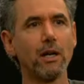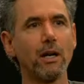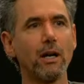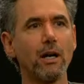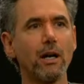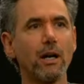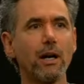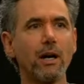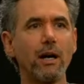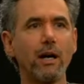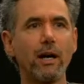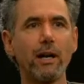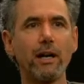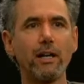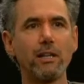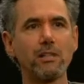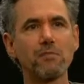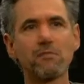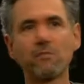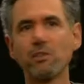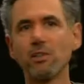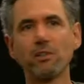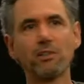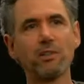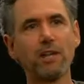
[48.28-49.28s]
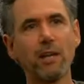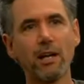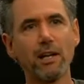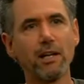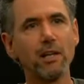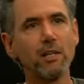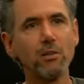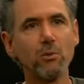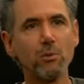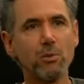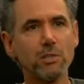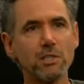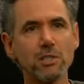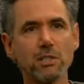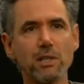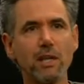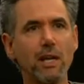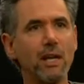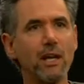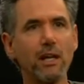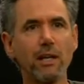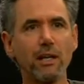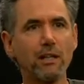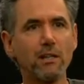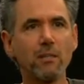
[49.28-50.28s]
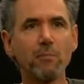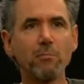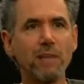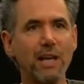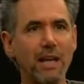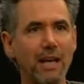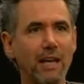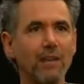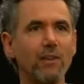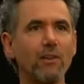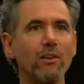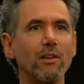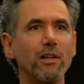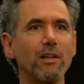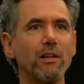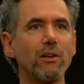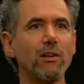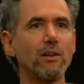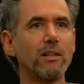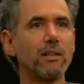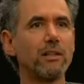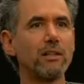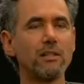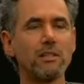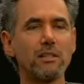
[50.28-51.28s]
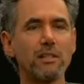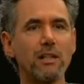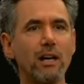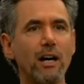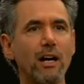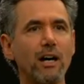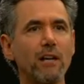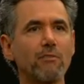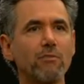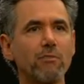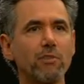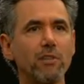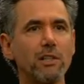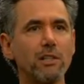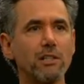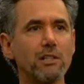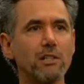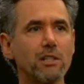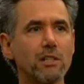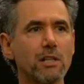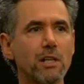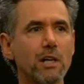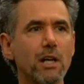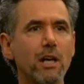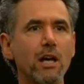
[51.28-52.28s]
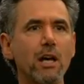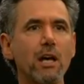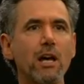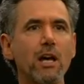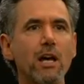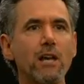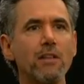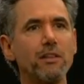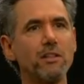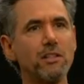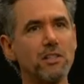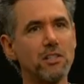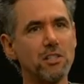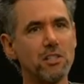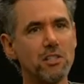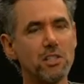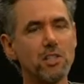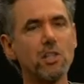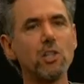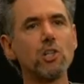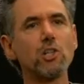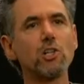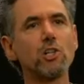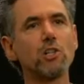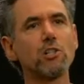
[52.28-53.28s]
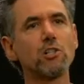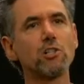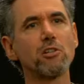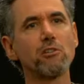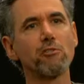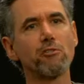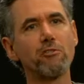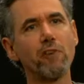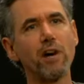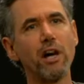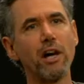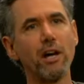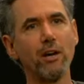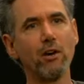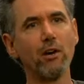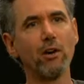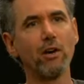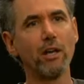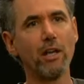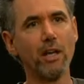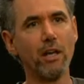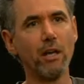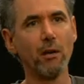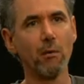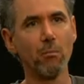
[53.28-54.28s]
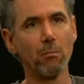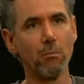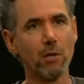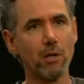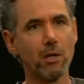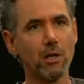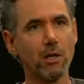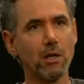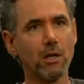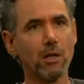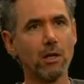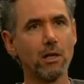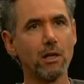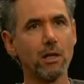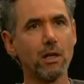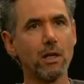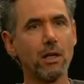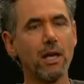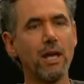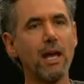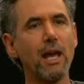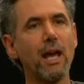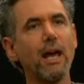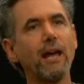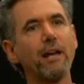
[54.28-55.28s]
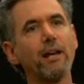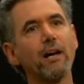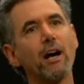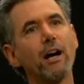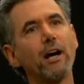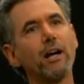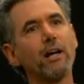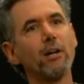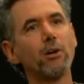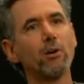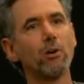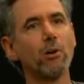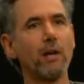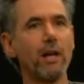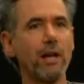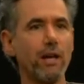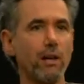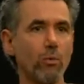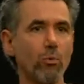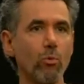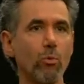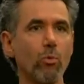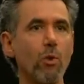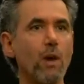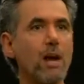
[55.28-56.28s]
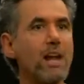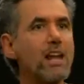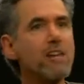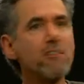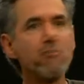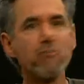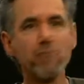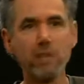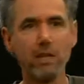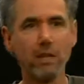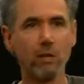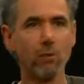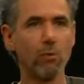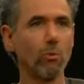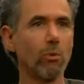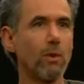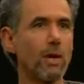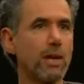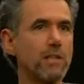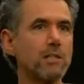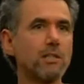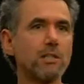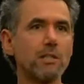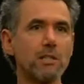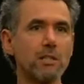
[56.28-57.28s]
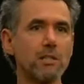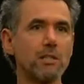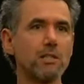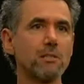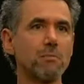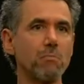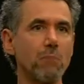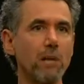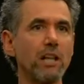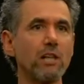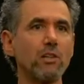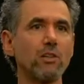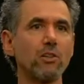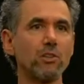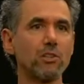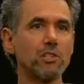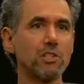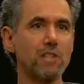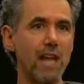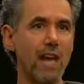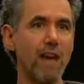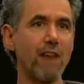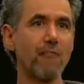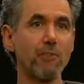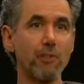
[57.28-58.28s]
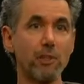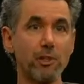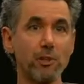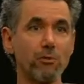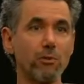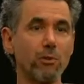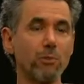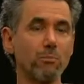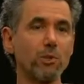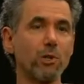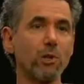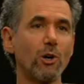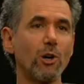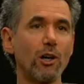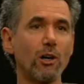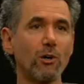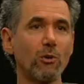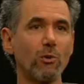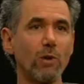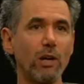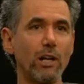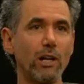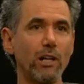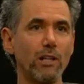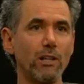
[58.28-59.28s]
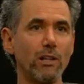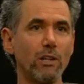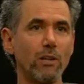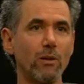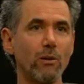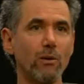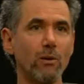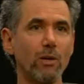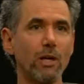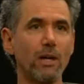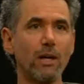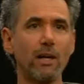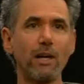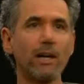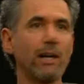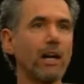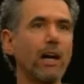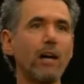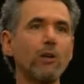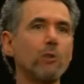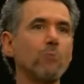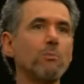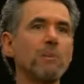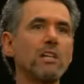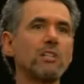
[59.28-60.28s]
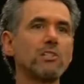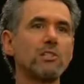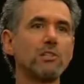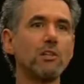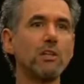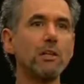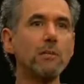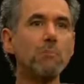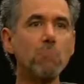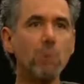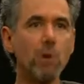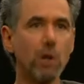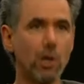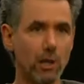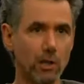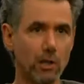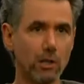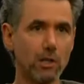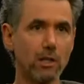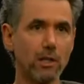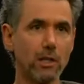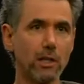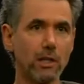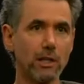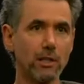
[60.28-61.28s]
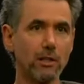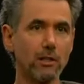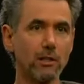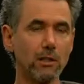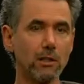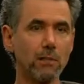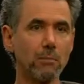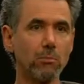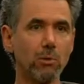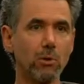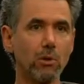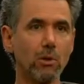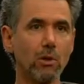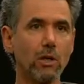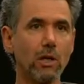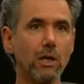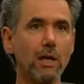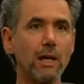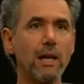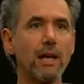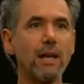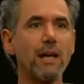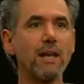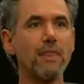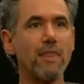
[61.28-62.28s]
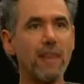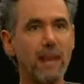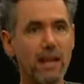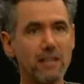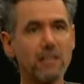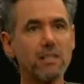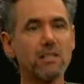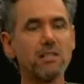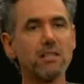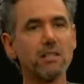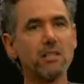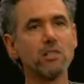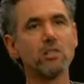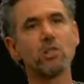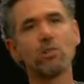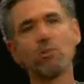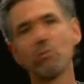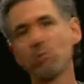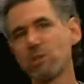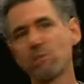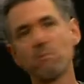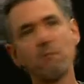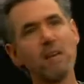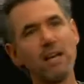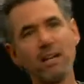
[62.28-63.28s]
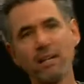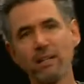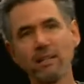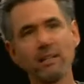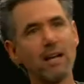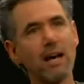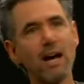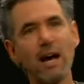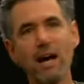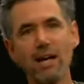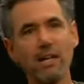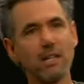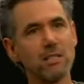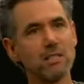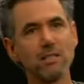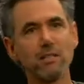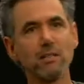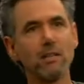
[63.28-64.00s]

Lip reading: As Phil Donahue was saying in the panel here at this conference, the decision to fire him and hire a raving racist Michael Savage from talk radio, a guy who makes Limbaugh look like a liberal, that decision was made at the highest